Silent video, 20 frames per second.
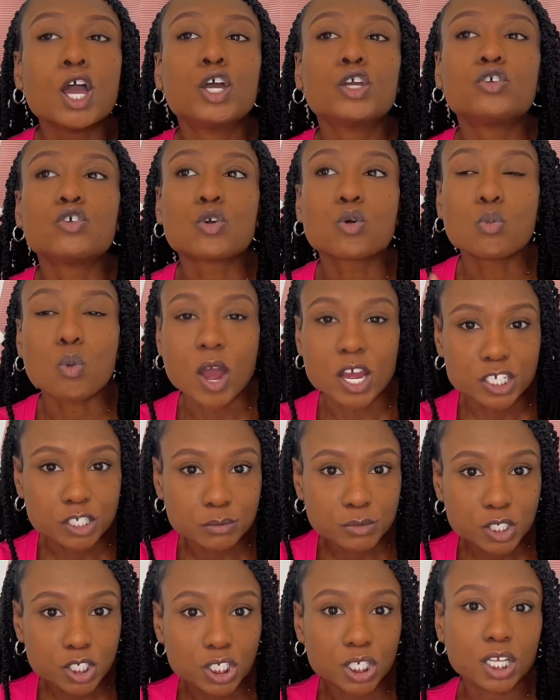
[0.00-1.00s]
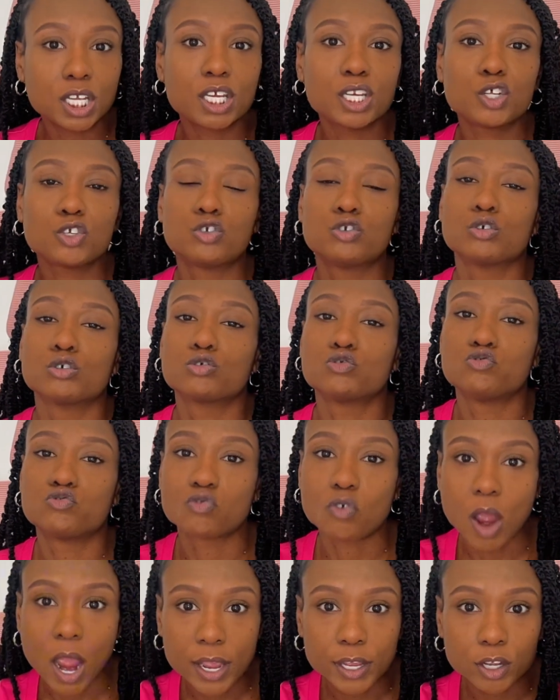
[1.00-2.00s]
your washing machine, your
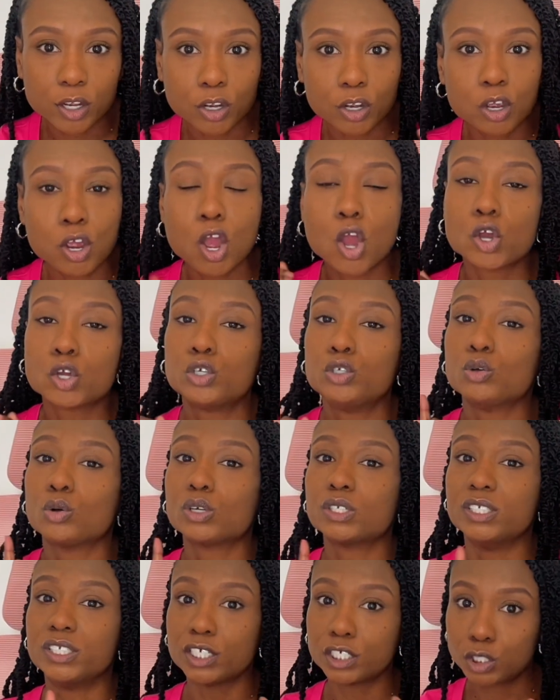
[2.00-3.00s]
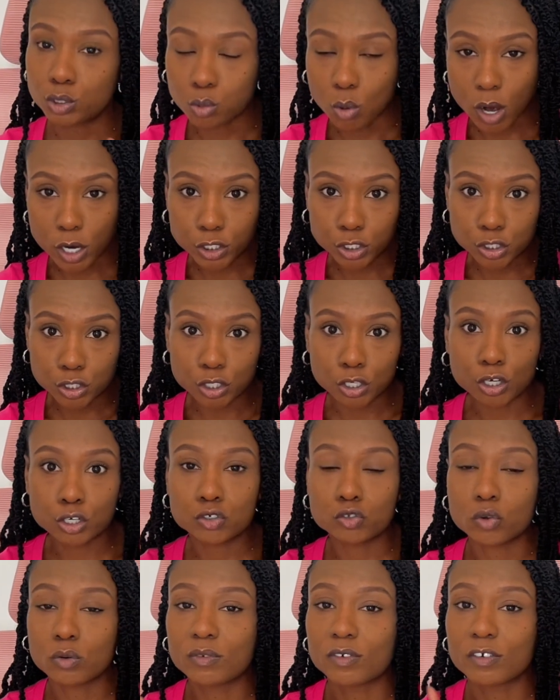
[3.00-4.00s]
dryer, your dishwasher,
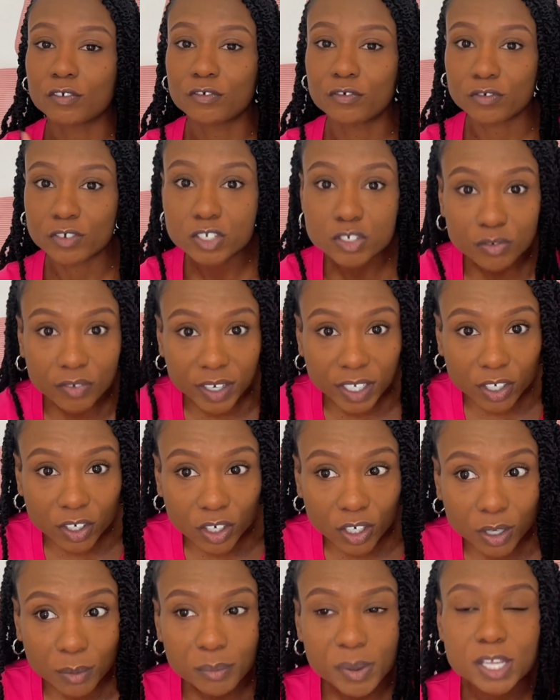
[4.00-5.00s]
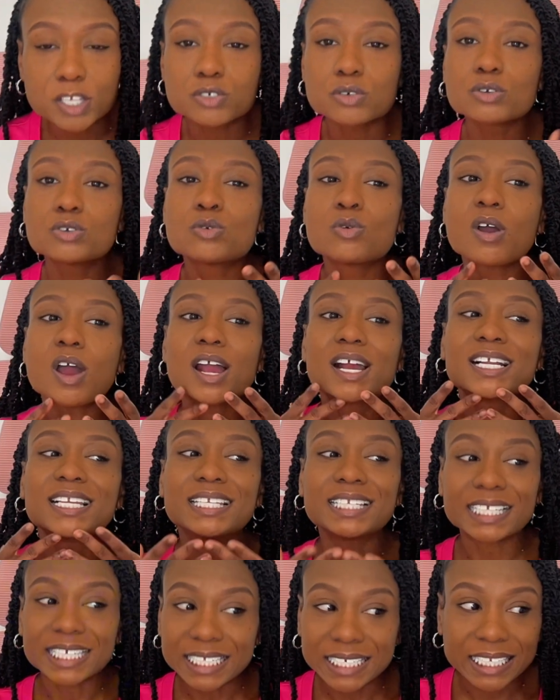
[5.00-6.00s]
your refrigerator. Make sure you are
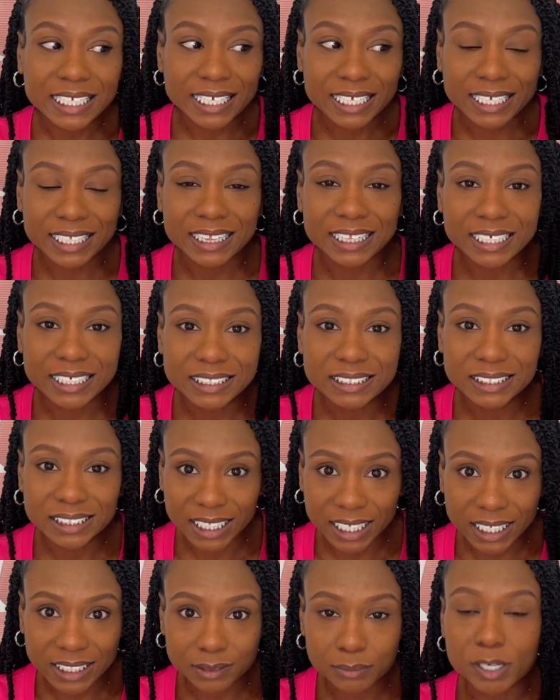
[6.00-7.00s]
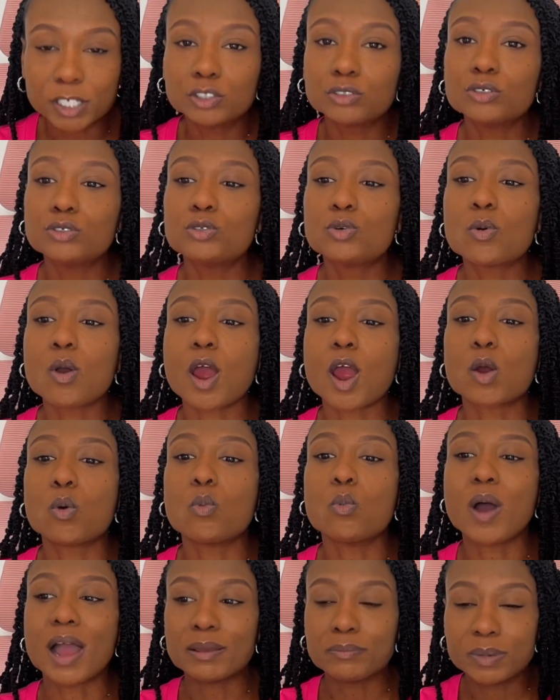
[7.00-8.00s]
cleaning these things. Make sure you are
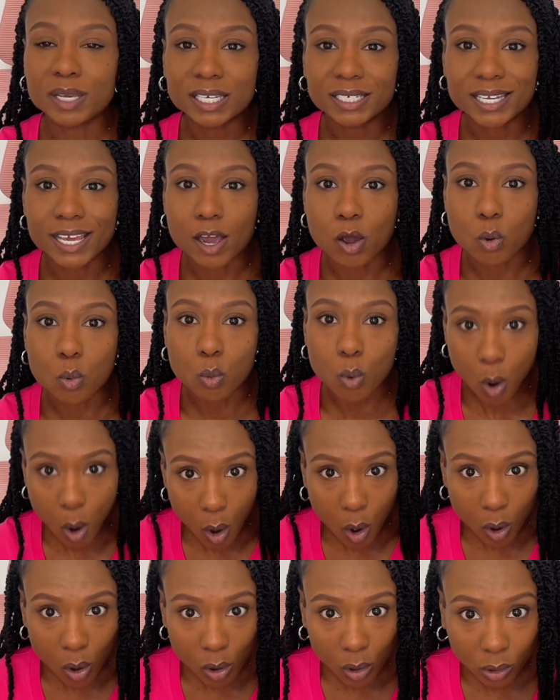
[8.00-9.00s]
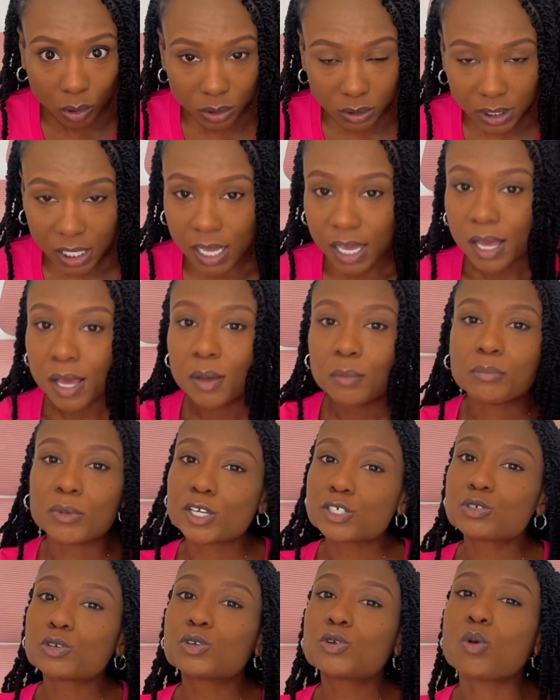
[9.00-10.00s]
wiping down walls. Make
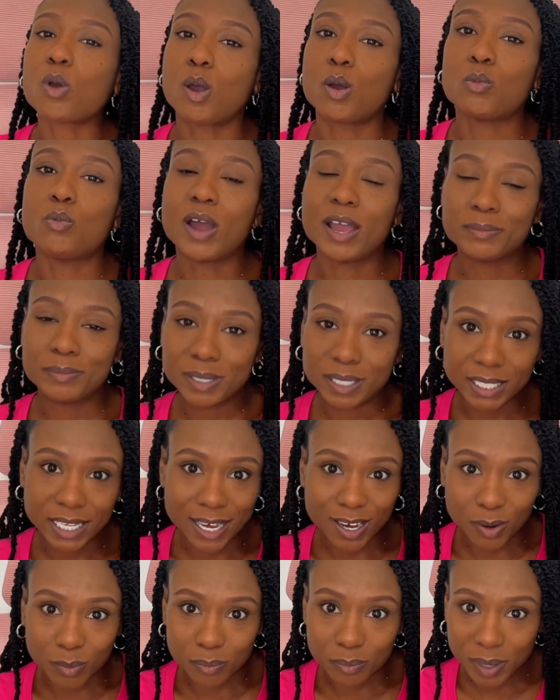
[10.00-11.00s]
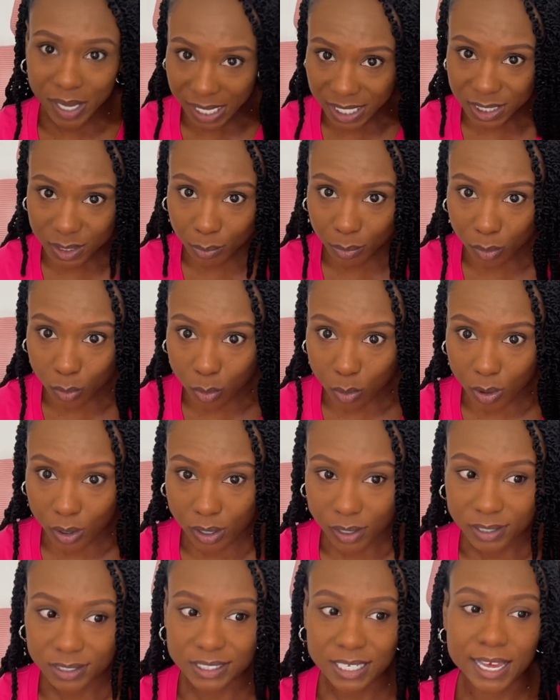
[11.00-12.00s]
sure you are wiping down
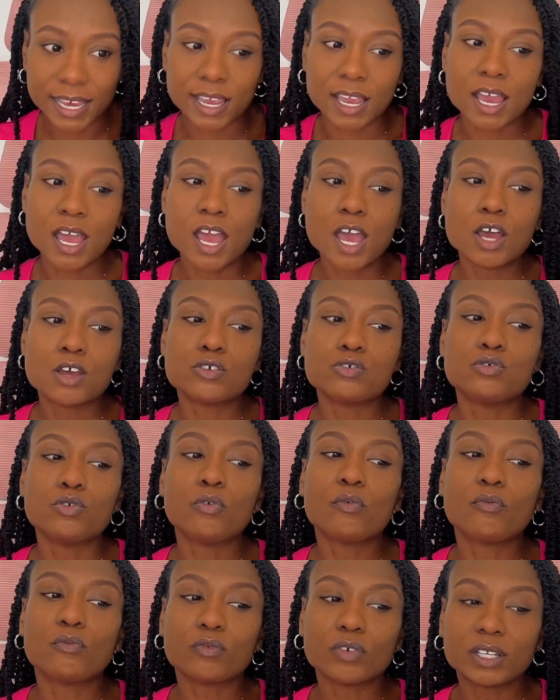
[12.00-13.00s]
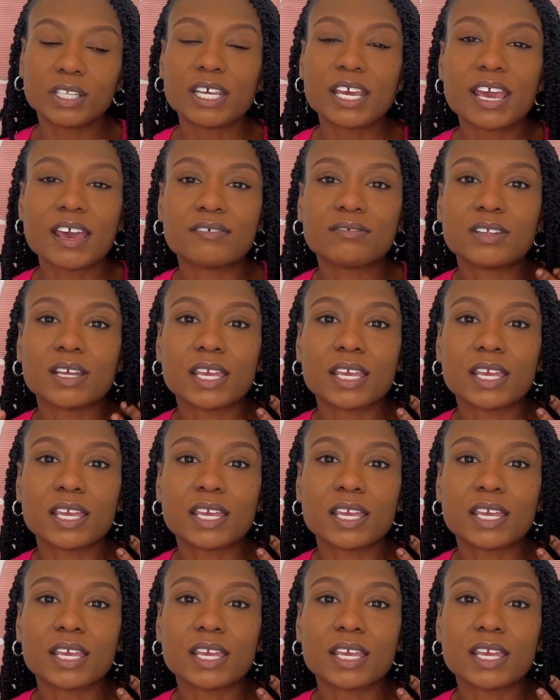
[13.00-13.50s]
baseboards. Like, you really have to